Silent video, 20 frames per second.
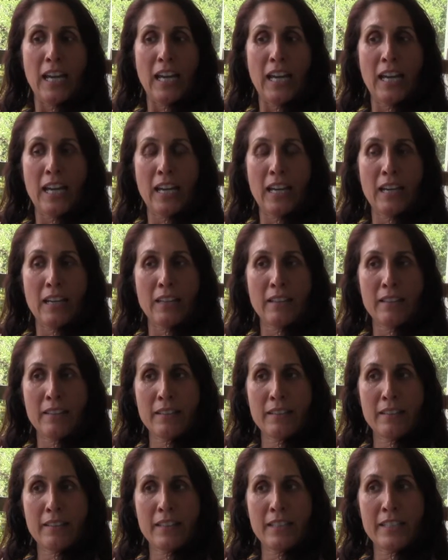And
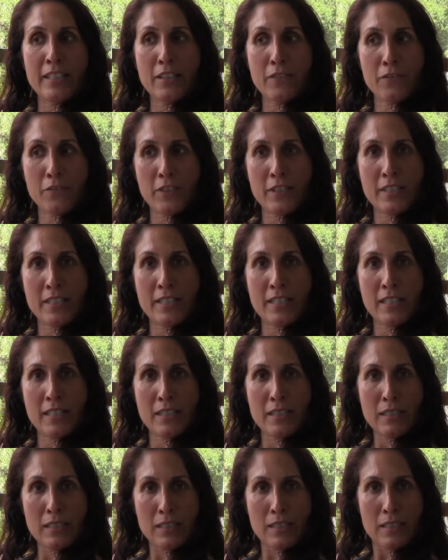the difference
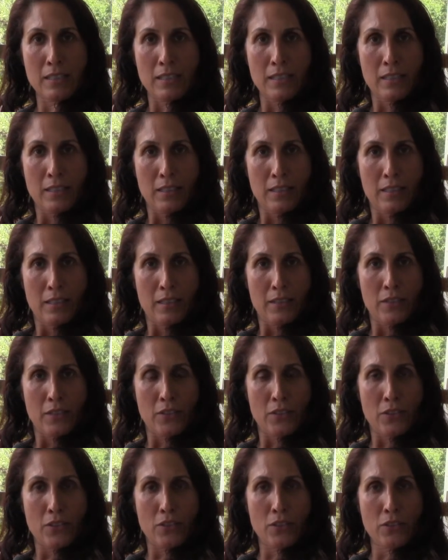is
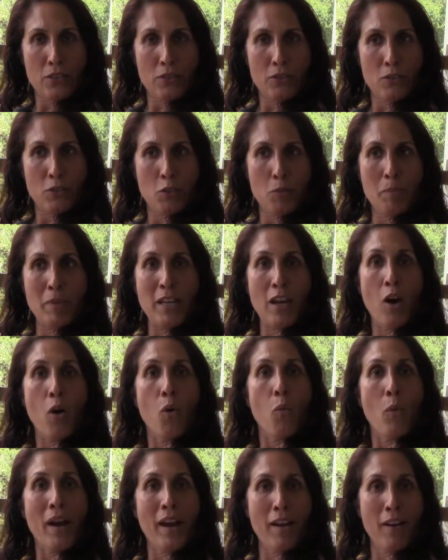to be
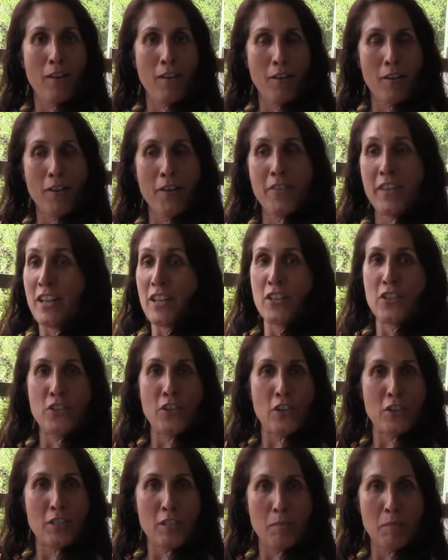aware that it's
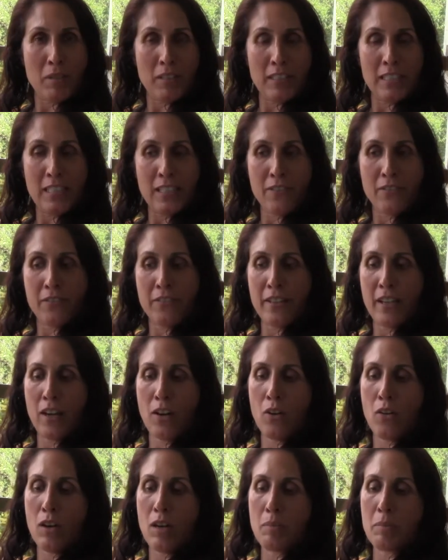just a belief.
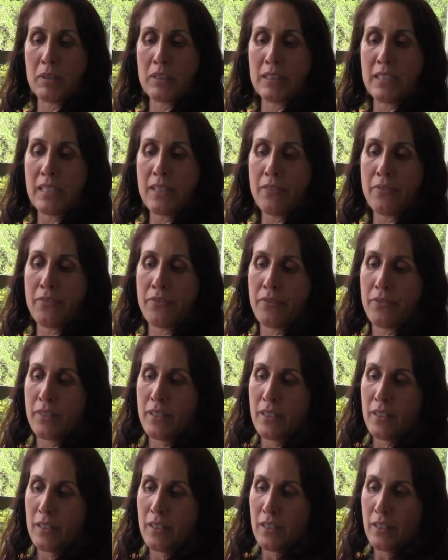Now, a belief
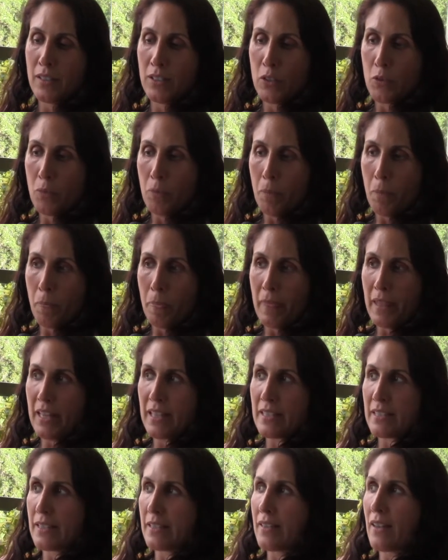
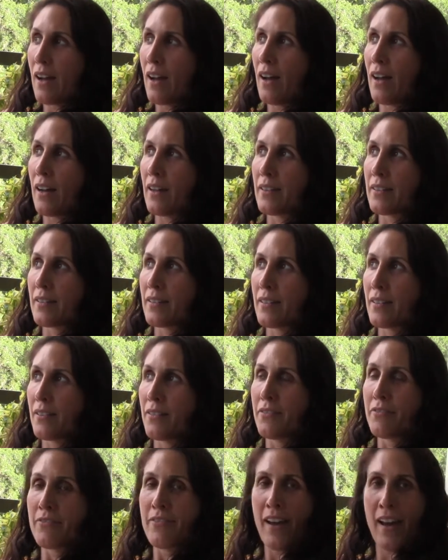is not
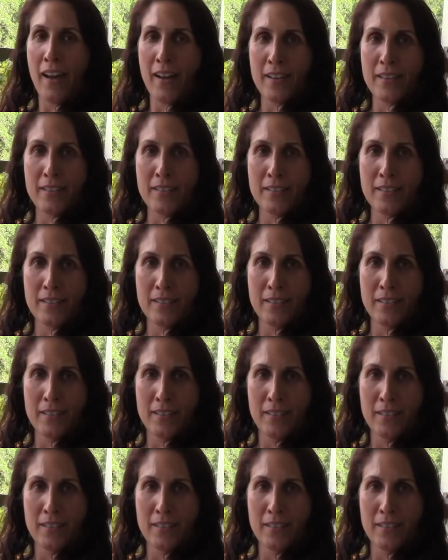facts.